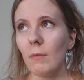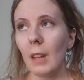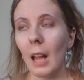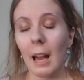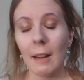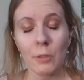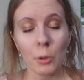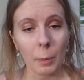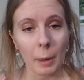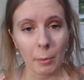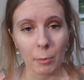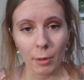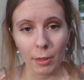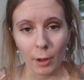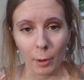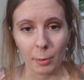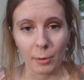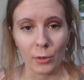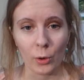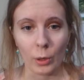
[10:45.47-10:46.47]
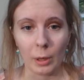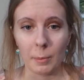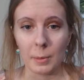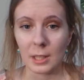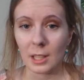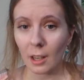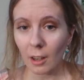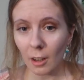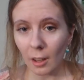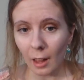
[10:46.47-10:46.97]
thought-provoking
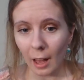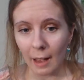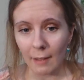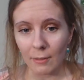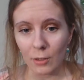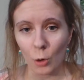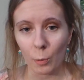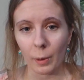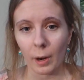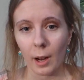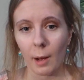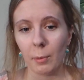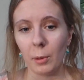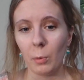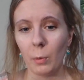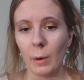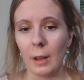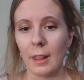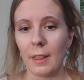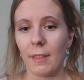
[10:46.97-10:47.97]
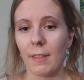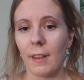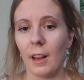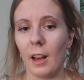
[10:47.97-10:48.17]
material. I have no problem with